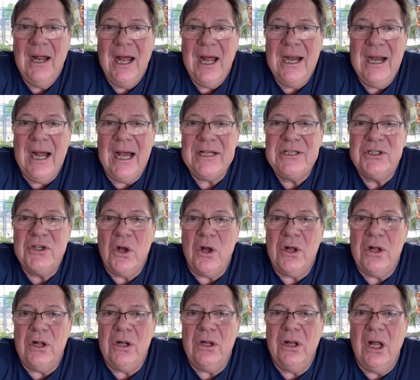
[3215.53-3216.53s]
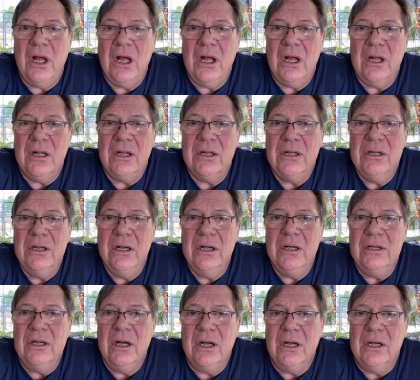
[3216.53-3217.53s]
And I saw,
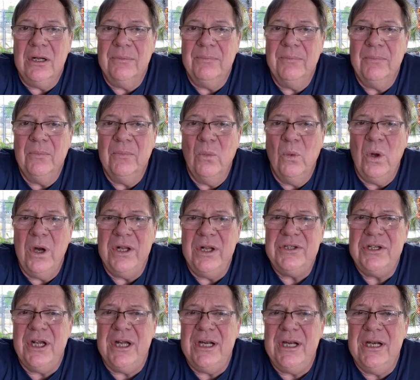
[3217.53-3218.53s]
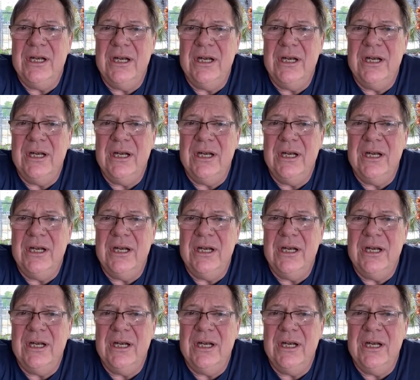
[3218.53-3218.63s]
what is it?